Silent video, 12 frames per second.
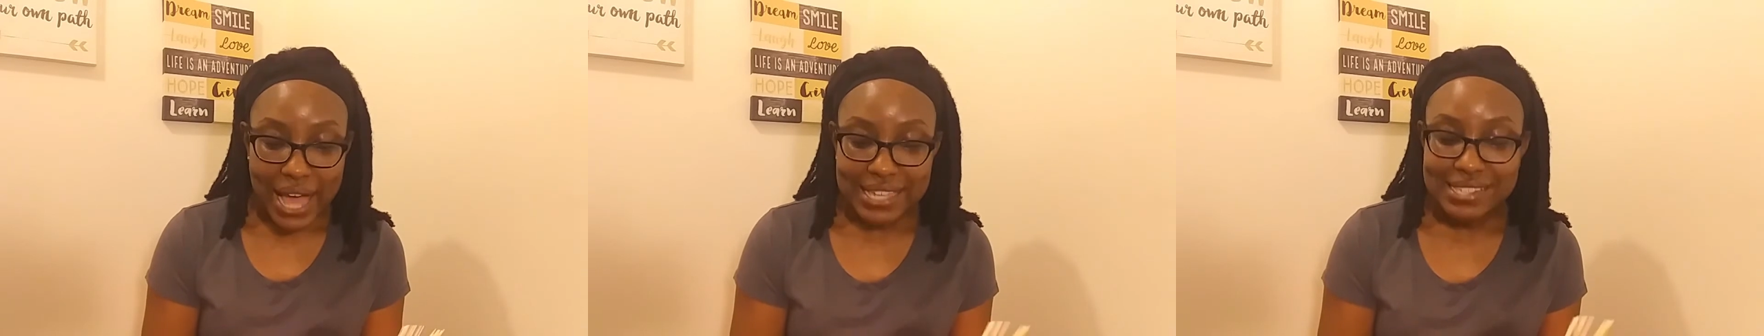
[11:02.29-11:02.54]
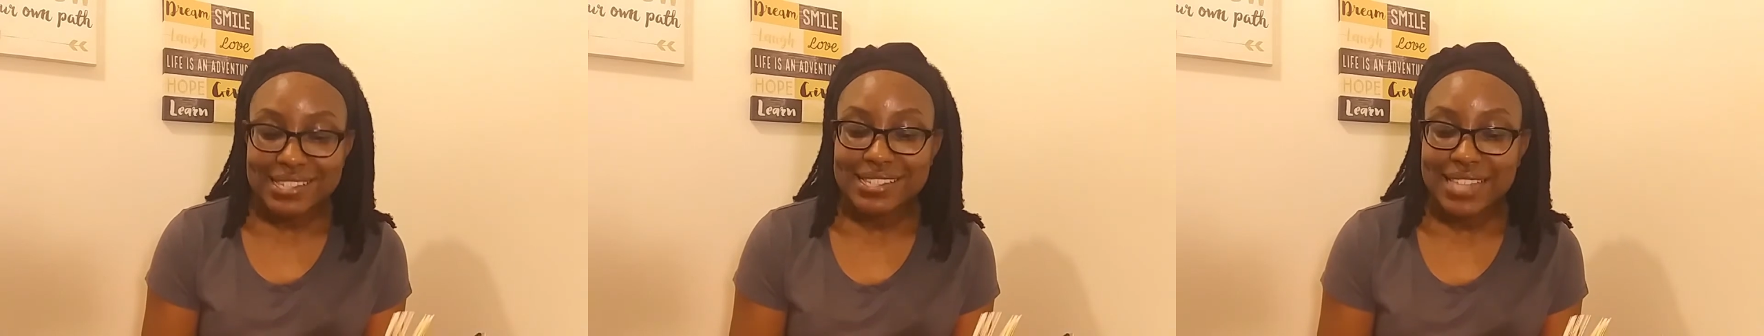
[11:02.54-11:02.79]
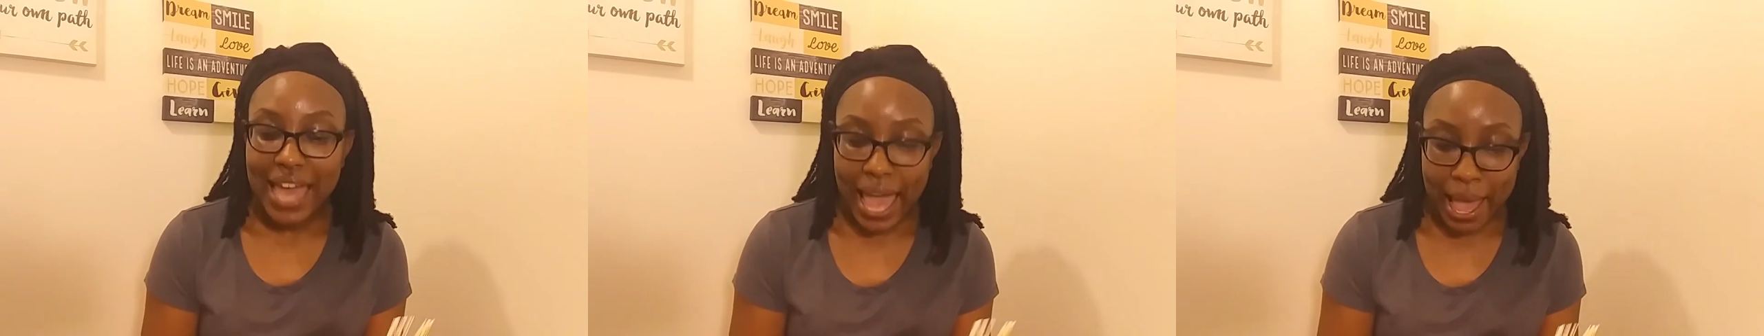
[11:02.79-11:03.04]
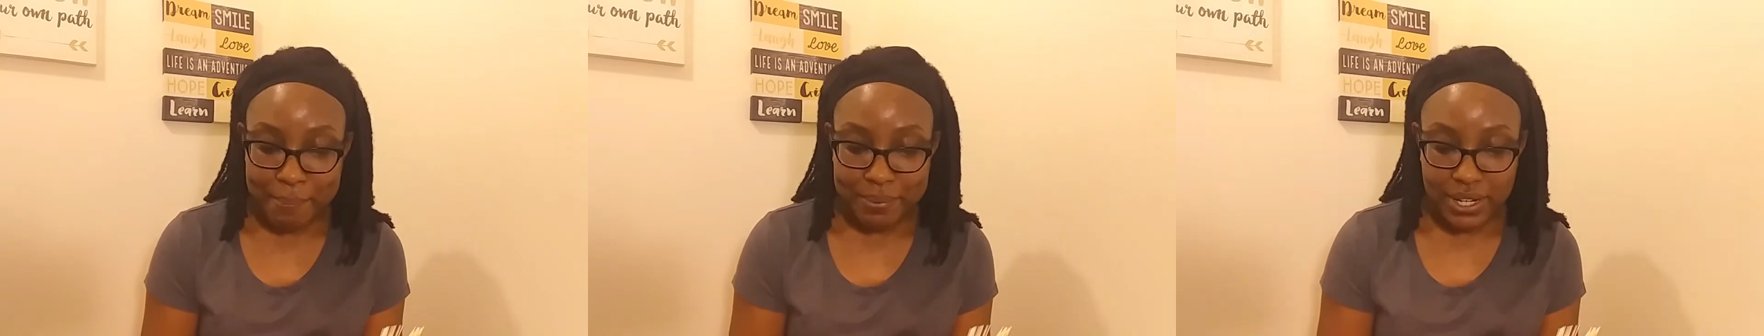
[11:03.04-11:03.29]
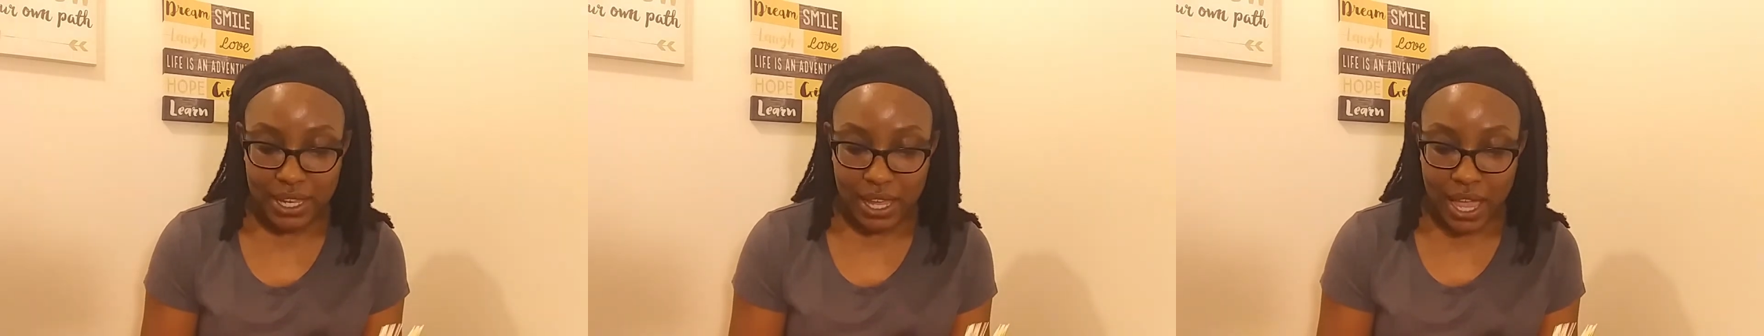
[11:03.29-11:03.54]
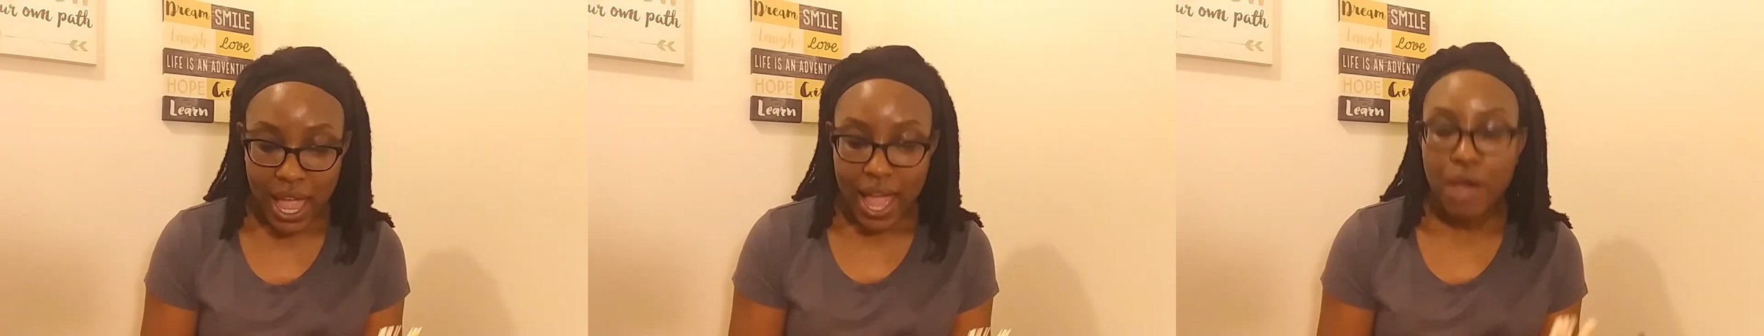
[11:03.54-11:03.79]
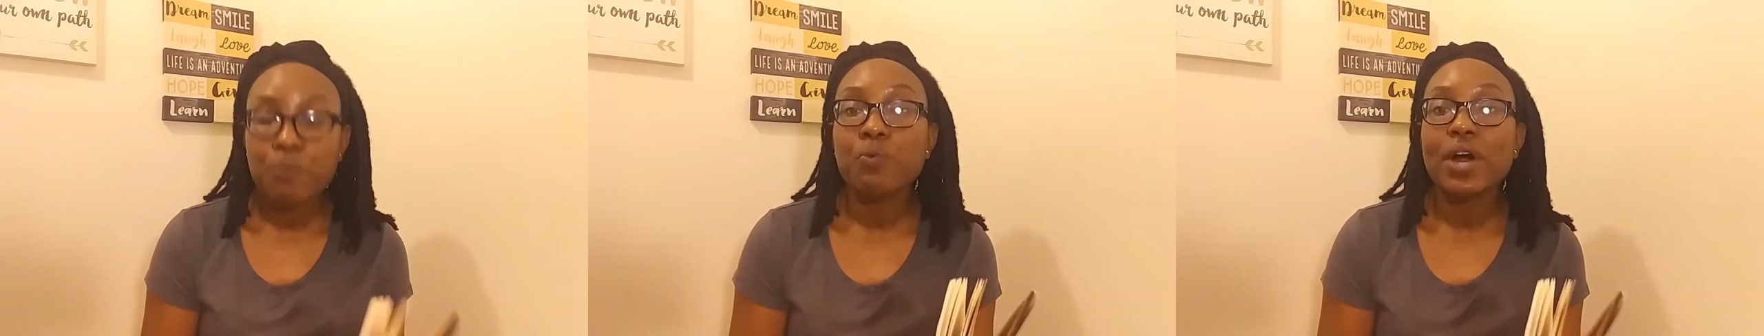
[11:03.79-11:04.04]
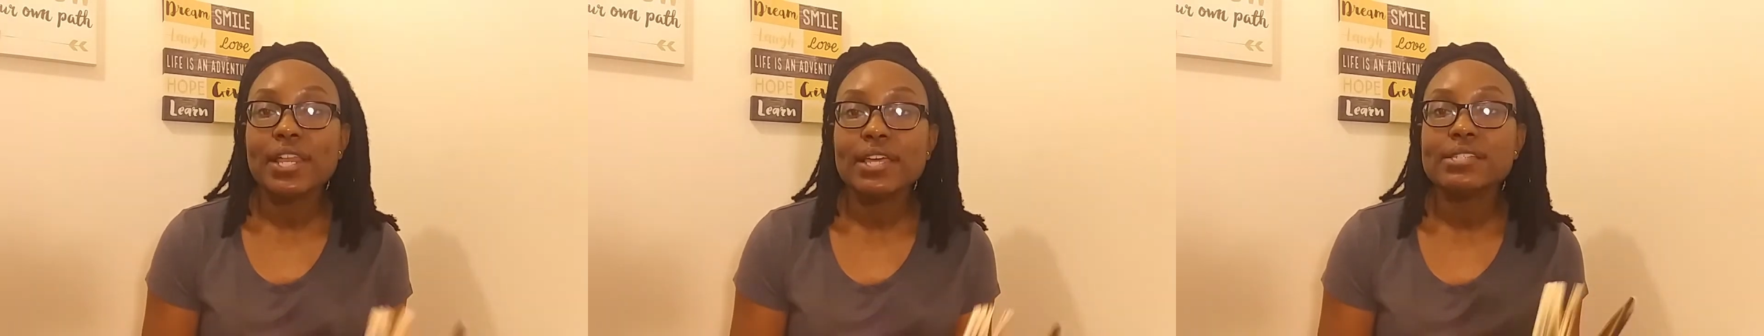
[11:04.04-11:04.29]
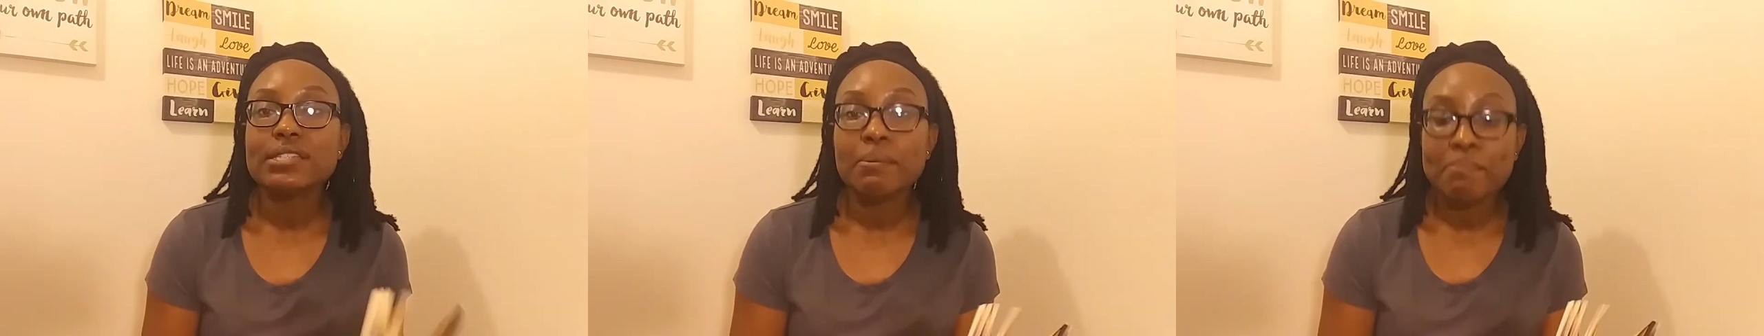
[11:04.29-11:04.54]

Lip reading: is this happening, and what is the